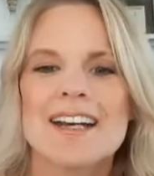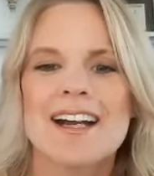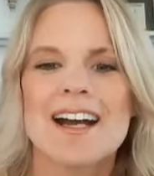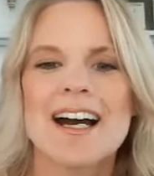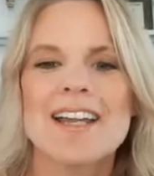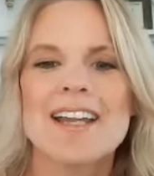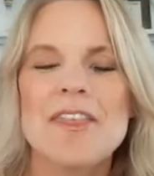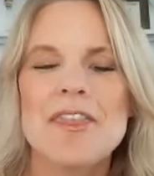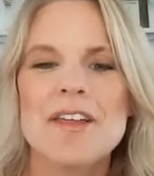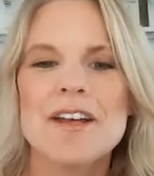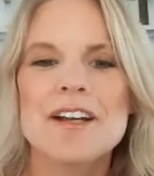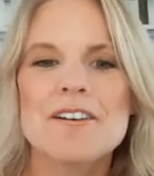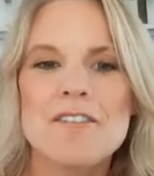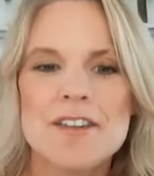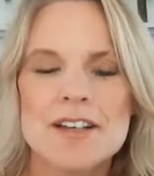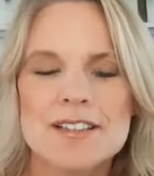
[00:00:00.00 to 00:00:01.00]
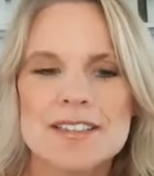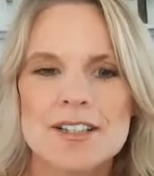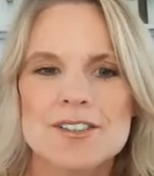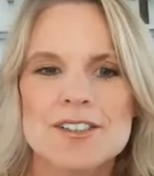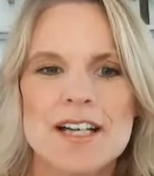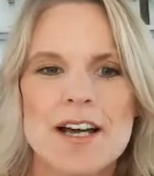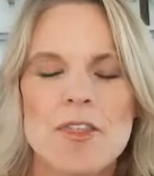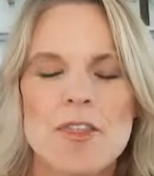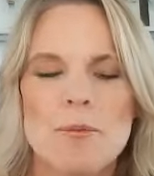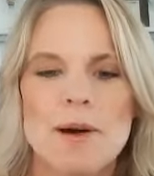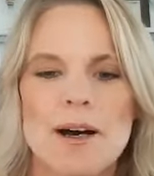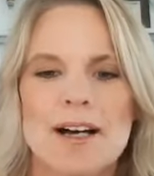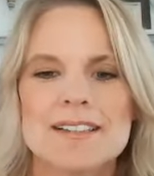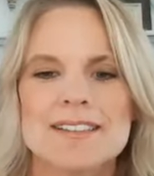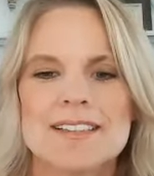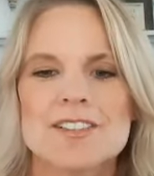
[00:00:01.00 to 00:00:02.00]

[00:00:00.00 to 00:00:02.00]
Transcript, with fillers: kind of think of things outside the box.